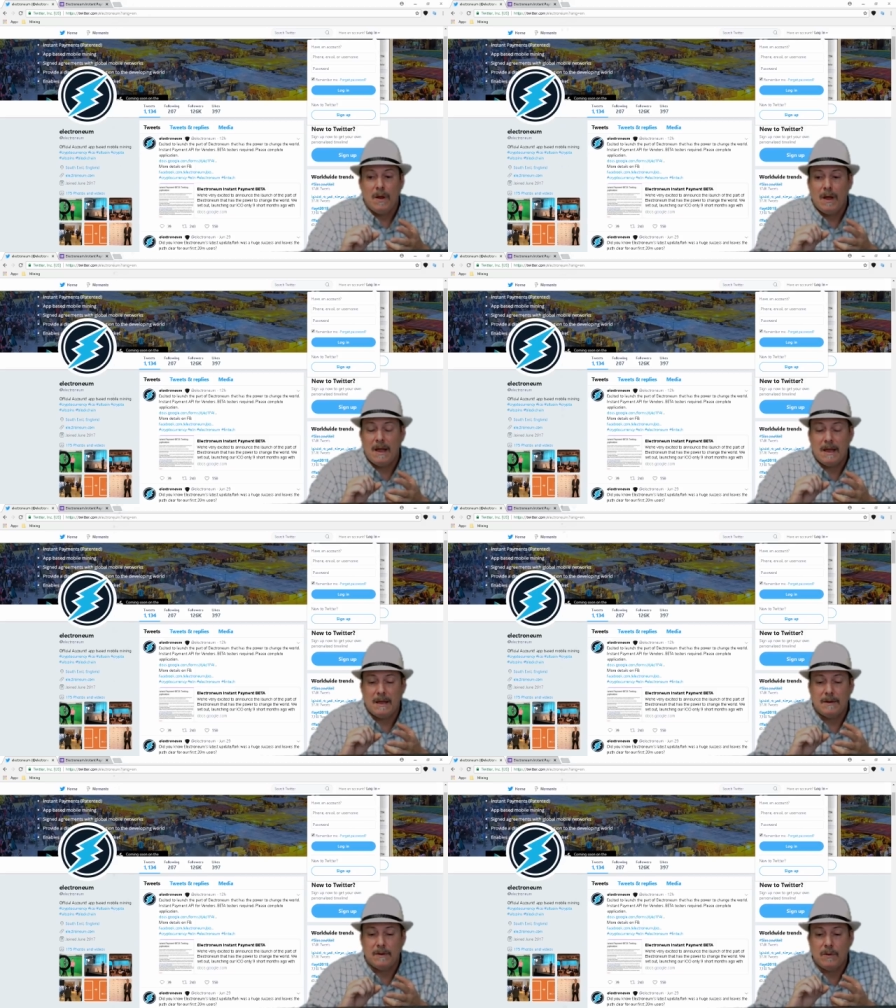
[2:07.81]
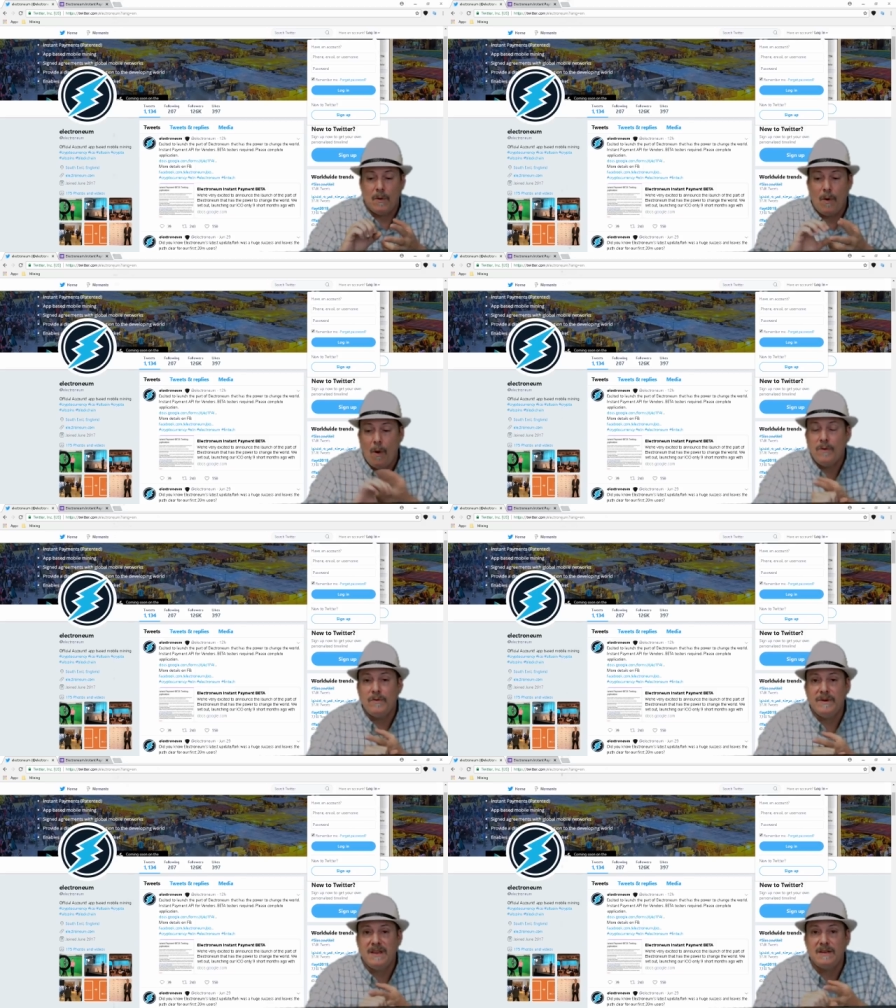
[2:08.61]
uh, own
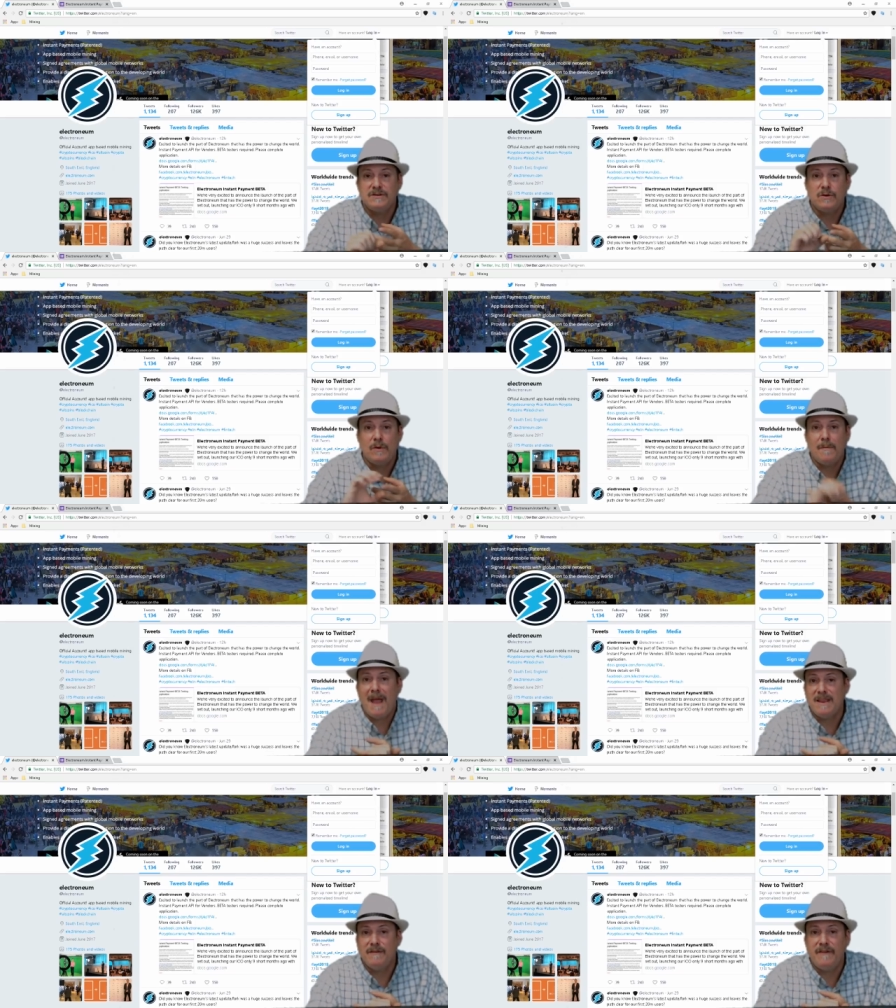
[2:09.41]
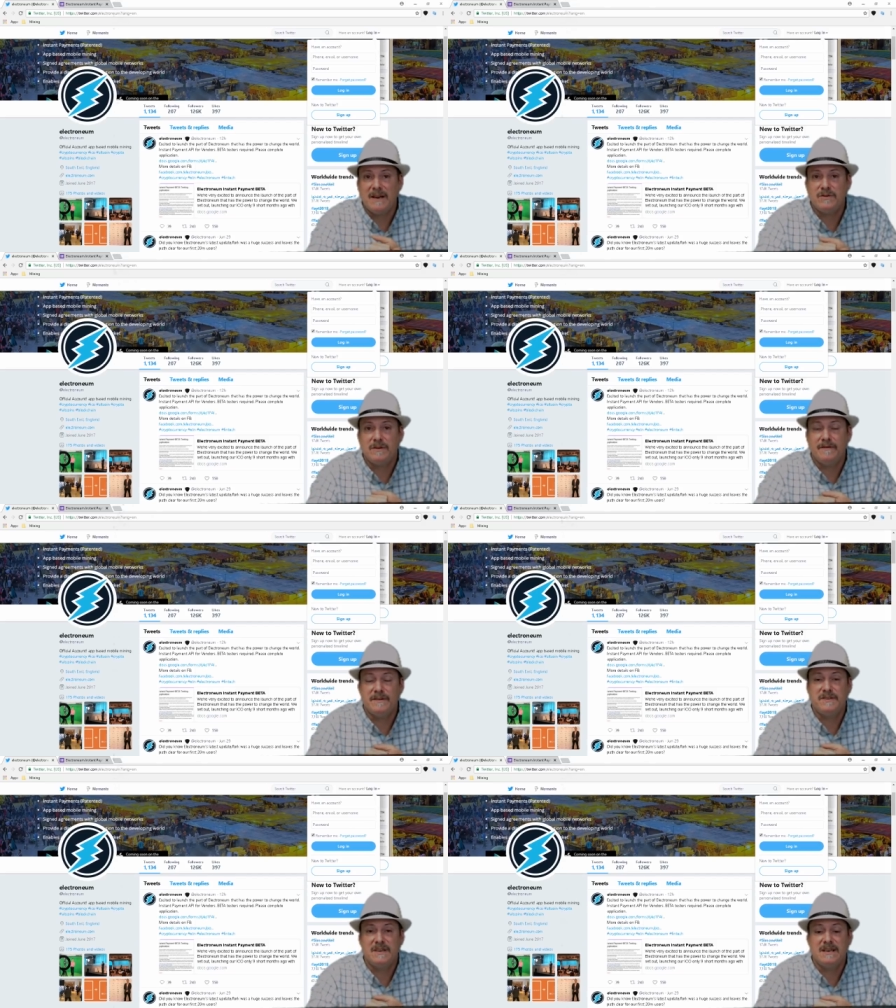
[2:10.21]
a retail store, manufacturing
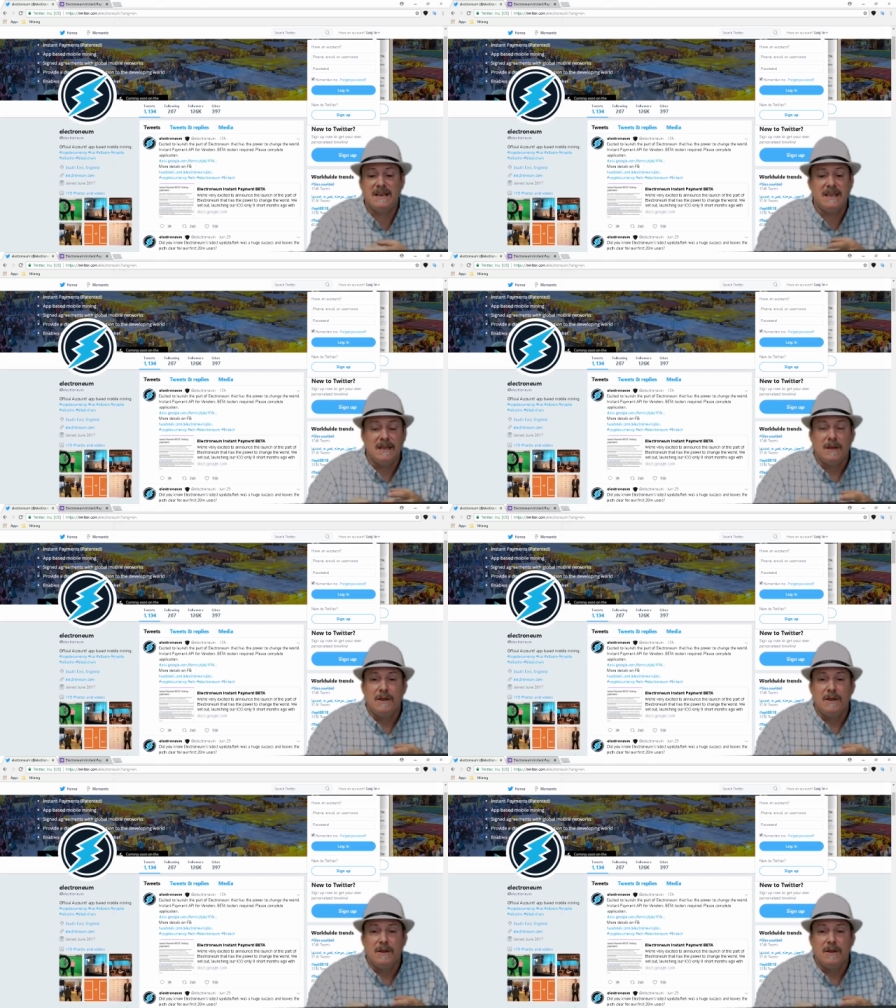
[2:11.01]
facility,